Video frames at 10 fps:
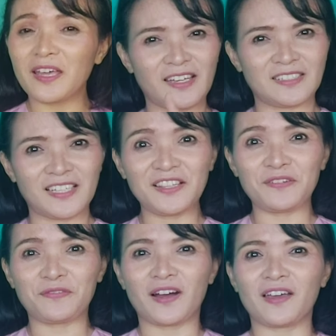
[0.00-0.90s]

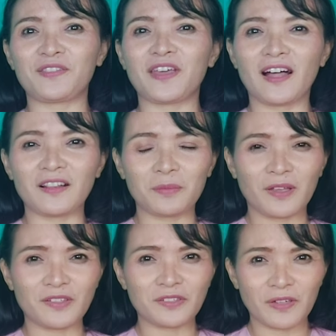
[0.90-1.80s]
identify the
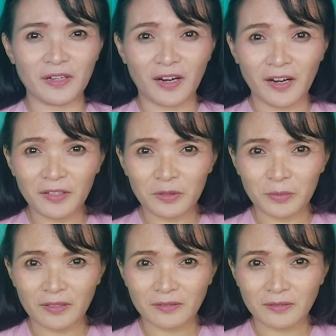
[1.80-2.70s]
elements of an
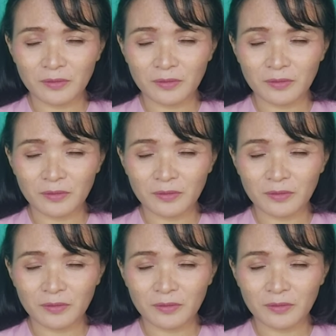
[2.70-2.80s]
argument,